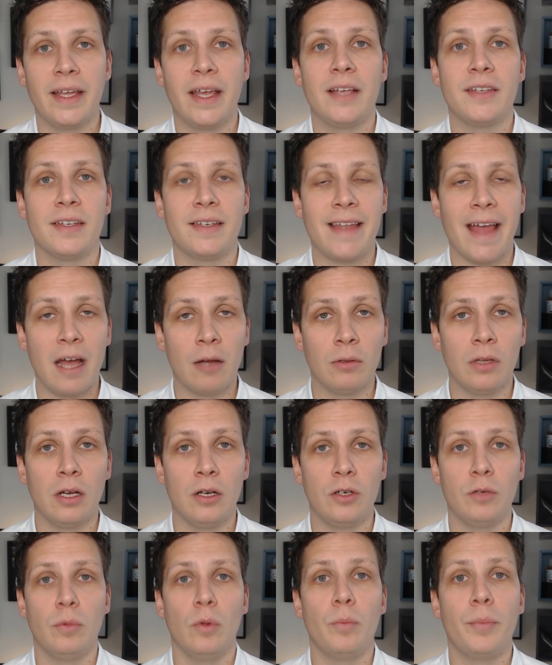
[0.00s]
as a
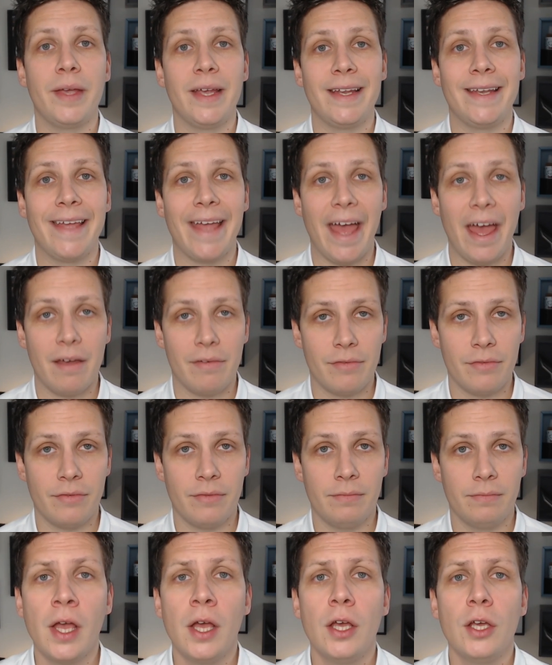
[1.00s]
downloadable PDF.
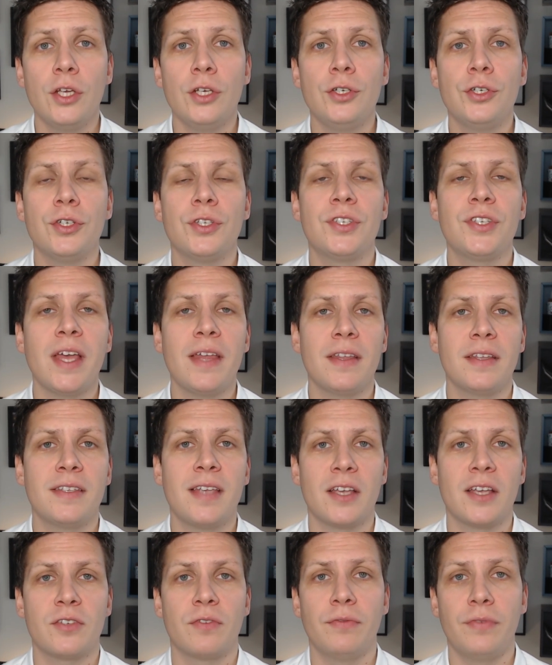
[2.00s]
You should set the
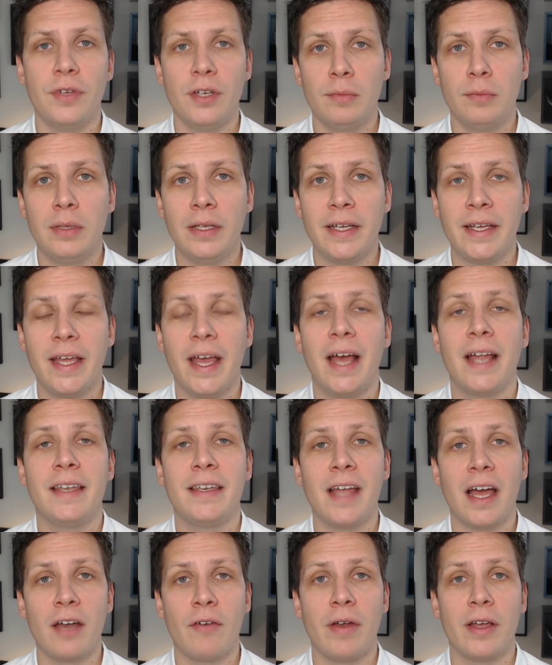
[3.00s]
task verbally and
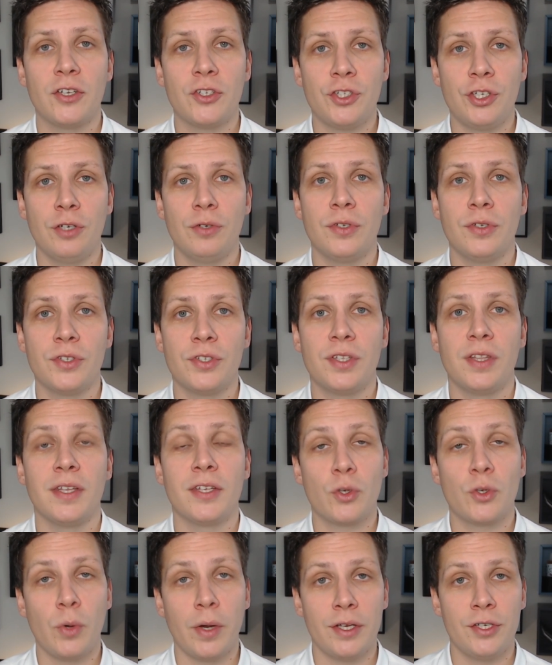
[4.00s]
direct students to this
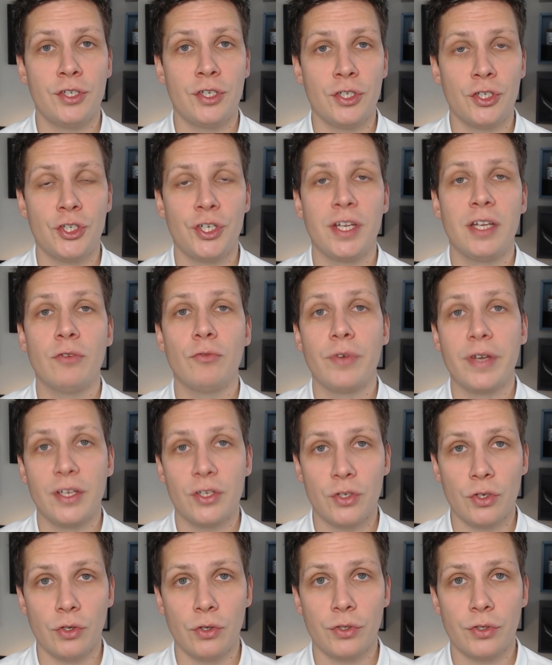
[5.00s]
question sheet
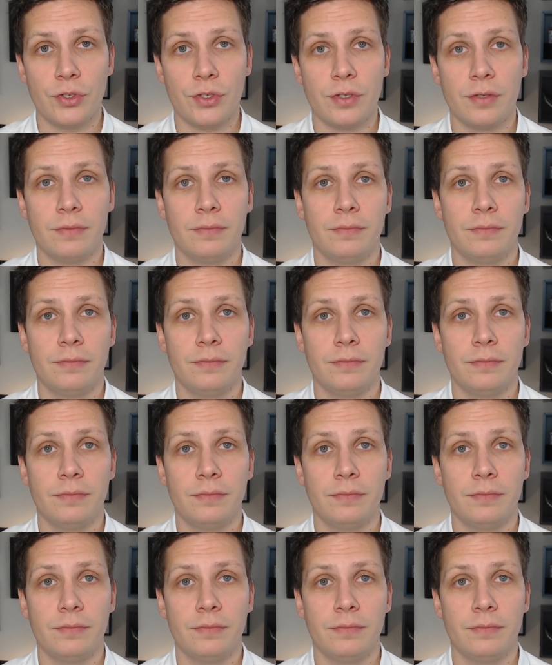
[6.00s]
resource.